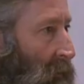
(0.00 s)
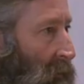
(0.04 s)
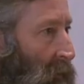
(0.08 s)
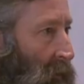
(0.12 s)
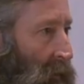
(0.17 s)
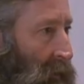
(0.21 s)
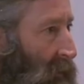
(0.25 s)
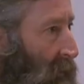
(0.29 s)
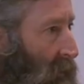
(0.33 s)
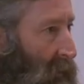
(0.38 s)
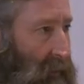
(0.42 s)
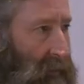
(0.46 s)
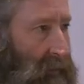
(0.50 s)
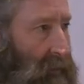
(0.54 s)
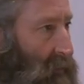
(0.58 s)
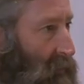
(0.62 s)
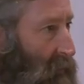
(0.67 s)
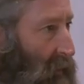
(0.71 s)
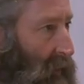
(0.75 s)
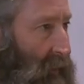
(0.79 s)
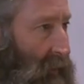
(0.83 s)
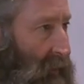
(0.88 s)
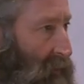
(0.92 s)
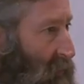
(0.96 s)
It
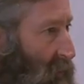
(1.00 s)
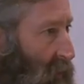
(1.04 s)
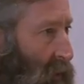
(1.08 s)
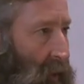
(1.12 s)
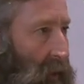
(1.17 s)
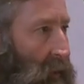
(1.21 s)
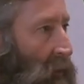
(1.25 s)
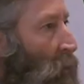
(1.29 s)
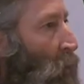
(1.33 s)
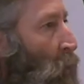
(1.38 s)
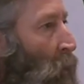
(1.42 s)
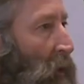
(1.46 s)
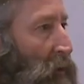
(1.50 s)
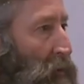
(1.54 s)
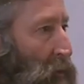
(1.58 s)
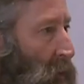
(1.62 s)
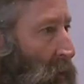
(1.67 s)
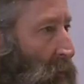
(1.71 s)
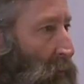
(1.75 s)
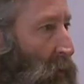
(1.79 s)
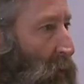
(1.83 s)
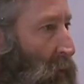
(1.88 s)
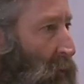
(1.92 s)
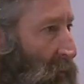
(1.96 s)
is, it is
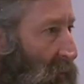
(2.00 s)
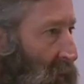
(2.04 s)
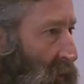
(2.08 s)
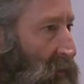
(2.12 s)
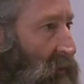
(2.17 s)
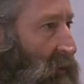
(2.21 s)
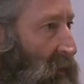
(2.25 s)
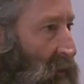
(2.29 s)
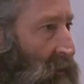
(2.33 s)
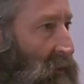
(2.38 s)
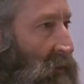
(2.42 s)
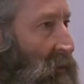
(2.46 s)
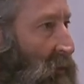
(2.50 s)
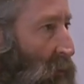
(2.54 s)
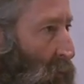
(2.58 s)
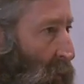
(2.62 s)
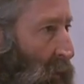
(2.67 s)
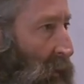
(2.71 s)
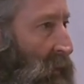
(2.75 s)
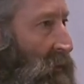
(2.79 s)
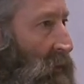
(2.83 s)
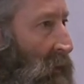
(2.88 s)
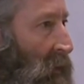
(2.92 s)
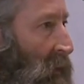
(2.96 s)
unquestionable. This is the
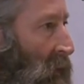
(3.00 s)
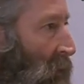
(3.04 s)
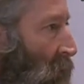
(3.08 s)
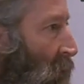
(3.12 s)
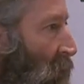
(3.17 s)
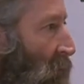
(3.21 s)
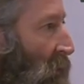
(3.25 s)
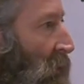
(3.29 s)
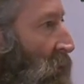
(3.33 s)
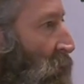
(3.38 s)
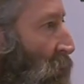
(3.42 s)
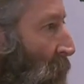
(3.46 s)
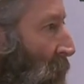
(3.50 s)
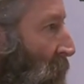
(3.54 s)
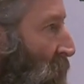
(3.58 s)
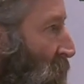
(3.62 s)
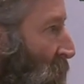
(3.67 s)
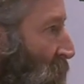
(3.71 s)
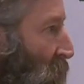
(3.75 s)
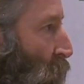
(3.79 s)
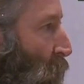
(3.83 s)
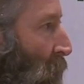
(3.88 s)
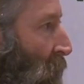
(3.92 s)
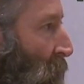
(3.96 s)
reason that all these
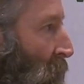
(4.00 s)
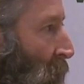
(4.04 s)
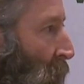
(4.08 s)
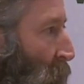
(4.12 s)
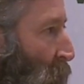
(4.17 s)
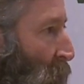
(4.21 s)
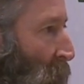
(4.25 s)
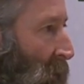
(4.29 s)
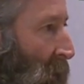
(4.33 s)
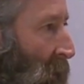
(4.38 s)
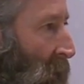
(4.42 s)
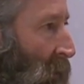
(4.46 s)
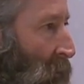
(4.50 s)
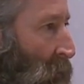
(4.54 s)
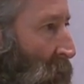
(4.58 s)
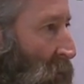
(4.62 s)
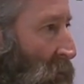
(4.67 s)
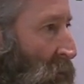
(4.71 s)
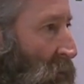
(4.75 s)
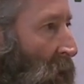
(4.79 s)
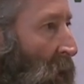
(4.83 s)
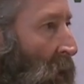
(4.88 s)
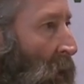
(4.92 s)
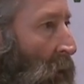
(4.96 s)
ranches wound up with
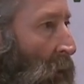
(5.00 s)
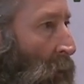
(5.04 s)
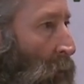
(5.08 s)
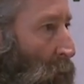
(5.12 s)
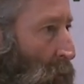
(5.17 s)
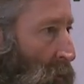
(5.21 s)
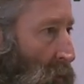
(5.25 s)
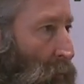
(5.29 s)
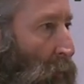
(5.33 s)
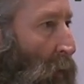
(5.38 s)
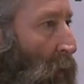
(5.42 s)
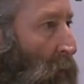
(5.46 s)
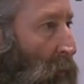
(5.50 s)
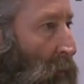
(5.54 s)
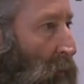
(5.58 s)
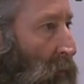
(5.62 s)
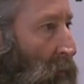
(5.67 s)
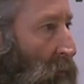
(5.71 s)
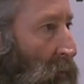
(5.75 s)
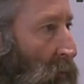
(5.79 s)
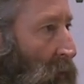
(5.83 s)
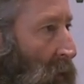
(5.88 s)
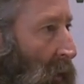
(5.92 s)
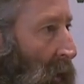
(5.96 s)
animals was
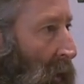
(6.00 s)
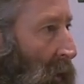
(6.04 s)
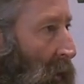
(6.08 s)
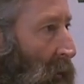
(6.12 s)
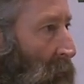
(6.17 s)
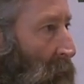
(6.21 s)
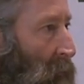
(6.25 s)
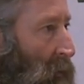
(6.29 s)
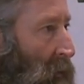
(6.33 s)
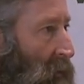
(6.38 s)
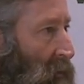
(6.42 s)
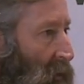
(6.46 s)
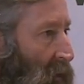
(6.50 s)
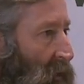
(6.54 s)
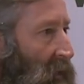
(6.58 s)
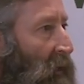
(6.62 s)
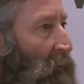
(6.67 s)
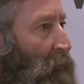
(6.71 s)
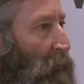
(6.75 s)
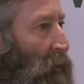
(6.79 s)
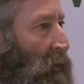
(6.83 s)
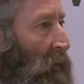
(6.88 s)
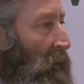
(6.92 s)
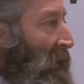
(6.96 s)
brokers. And it was, it's a
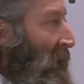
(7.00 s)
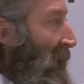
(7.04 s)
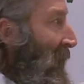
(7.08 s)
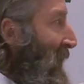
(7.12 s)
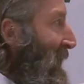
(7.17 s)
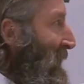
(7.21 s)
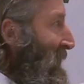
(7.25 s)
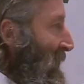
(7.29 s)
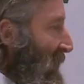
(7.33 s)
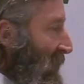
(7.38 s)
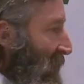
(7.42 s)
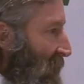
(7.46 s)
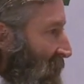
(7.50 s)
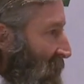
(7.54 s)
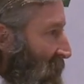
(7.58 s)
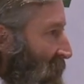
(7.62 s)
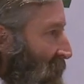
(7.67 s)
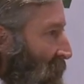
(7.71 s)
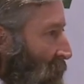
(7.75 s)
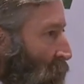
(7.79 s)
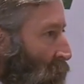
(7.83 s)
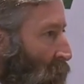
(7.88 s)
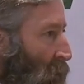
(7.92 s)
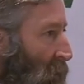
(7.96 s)
different day today
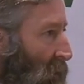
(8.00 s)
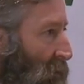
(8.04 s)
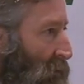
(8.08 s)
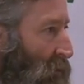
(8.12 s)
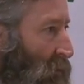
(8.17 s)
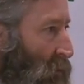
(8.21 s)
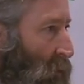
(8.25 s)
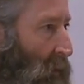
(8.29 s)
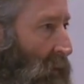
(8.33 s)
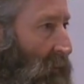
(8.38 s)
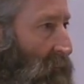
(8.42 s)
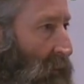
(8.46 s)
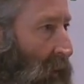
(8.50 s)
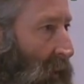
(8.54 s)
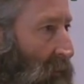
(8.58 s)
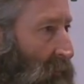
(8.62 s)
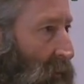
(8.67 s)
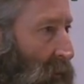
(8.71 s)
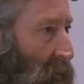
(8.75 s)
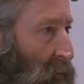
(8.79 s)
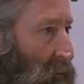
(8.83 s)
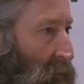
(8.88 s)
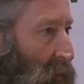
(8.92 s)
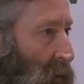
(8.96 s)
than it was 25
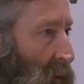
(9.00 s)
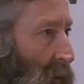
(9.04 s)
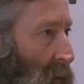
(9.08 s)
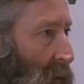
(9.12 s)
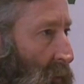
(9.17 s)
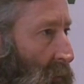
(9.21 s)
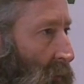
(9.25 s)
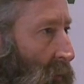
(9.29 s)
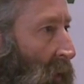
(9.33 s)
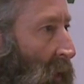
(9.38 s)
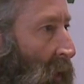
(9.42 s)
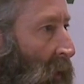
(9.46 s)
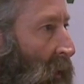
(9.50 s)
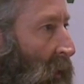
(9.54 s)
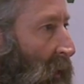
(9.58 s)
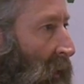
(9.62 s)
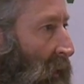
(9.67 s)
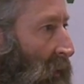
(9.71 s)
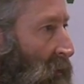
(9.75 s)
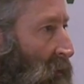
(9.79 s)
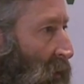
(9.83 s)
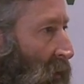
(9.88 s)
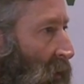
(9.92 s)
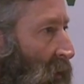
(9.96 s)
years ago.
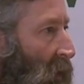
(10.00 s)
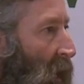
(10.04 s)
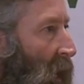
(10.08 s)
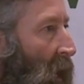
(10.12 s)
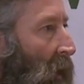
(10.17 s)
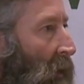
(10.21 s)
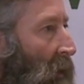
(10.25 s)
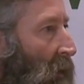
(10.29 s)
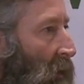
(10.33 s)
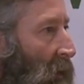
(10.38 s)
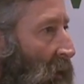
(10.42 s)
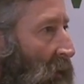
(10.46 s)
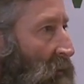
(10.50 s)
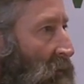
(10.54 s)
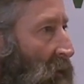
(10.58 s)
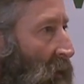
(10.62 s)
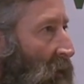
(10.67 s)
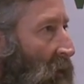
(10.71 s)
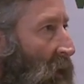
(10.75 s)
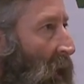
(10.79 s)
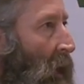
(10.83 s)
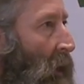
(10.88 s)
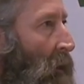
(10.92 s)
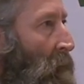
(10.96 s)
It's a lot, it's a
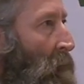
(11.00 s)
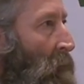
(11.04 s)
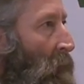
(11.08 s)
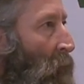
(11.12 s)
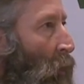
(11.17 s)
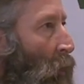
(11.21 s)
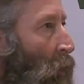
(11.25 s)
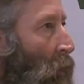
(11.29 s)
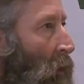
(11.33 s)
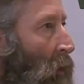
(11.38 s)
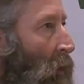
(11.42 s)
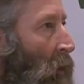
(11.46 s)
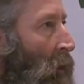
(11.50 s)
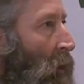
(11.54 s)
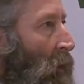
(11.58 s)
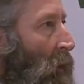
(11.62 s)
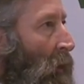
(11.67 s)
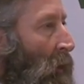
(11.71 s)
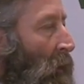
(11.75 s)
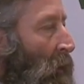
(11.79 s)
lot more,